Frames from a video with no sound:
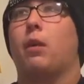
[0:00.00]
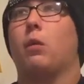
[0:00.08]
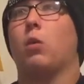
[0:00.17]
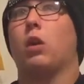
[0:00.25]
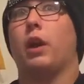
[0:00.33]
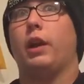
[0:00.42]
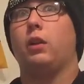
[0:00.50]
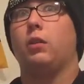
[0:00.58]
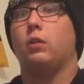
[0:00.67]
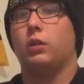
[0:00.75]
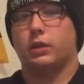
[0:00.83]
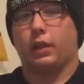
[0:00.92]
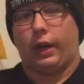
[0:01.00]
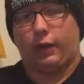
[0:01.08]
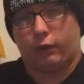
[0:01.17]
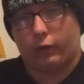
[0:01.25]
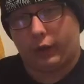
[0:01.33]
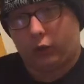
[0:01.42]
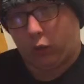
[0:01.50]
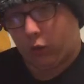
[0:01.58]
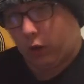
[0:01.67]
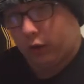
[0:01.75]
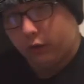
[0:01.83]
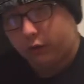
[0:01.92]
what I do is I
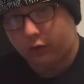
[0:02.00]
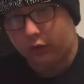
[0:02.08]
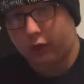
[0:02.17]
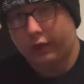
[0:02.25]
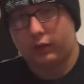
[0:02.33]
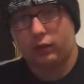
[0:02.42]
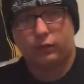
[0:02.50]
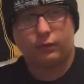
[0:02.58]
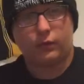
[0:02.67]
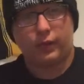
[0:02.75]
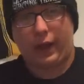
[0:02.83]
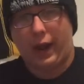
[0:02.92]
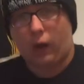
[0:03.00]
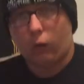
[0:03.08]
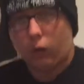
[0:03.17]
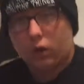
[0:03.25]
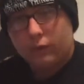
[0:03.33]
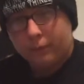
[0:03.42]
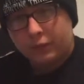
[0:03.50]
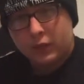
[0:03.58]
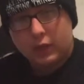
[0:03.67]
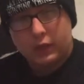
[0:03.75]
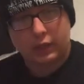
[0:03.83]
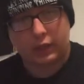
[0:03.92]
record for like an hour,
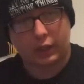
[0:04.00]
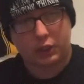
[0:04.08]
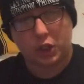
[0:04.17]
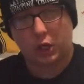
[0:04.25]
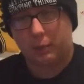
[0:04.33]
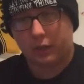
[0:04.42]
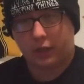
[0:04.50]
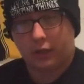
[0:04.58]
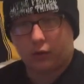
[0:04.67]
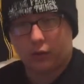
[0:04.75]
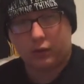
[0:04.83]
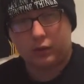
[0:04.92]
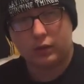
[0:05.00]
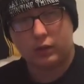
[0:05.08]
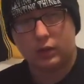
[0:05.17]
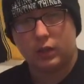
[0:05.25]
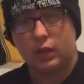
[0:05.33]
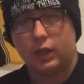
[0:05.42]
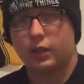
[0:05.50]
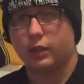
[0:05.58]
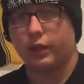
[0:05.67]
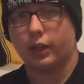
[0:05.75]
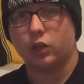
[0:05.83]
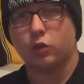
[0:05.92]
and then I chop it down into
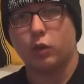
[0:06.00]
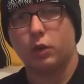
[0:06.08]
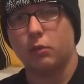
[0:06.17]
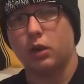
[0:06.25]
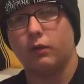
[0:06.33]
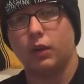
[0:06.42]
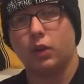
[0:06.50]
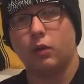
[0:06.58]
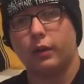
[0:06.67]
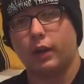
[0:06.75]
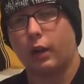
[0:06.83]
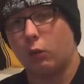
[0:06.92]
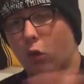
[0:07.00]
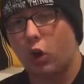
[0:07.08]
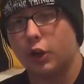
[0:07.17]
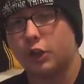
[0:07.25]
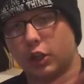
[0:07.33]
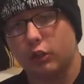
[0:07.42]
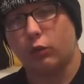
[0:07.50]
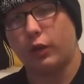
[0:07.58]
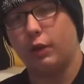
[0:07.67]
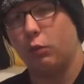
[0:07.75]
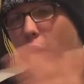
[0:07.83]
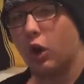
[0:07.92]
like a 20-minute video, and then I watch and
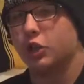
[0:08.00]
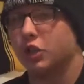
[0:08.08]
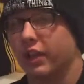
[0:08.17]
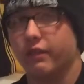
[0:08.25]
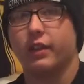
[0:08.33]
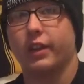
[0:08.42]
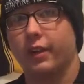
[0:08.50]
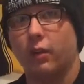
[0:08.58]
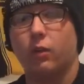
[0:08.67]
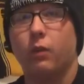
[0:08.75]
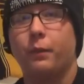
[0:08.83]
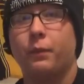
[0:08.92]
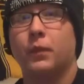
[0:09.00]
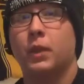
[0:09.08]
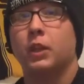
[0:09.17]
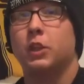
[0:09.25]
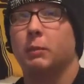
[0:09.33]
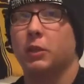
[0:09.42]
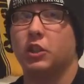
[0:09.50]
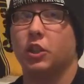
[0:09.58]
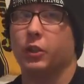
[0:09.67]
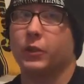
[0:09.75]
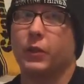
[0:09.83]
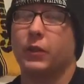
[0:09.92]
re-watch that video to be sure
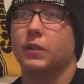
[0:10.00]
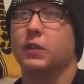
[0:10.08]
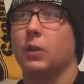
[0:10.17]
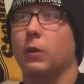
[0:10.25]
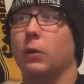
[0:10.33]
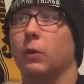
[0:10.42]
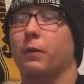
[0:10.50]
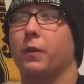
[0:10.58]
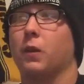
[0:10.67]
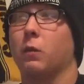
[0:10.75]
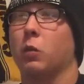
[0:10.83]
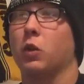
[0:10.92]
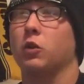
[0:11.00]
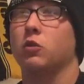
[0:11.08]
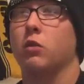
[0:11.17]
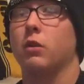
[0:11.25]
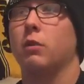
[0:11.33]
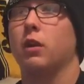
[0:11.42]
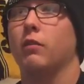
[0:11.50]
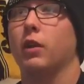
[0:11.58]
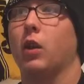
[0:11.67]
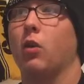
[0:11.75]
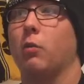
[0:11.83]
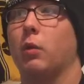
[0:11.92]
it's good. So for one 20-minute
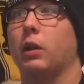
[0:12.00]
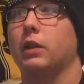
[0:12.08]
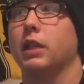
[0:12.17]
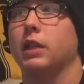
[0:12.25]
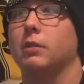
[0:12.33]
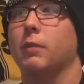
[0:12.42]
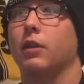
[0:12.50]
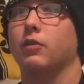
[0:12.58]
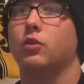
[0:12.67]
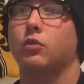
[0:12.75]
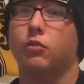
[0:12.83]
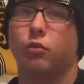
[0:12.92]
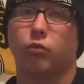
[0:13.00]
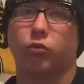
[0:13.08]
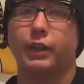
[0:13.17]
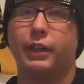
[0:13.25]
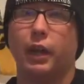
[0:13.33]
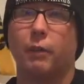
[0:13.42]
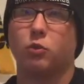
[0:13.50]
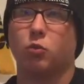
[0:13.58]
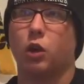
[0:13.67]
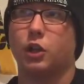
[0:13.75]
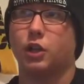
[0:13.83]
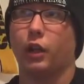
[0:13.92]
video, it probably takes about 3 times
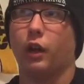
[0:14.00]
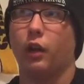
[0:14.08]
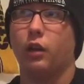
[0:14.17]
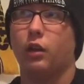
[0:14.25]
watching it.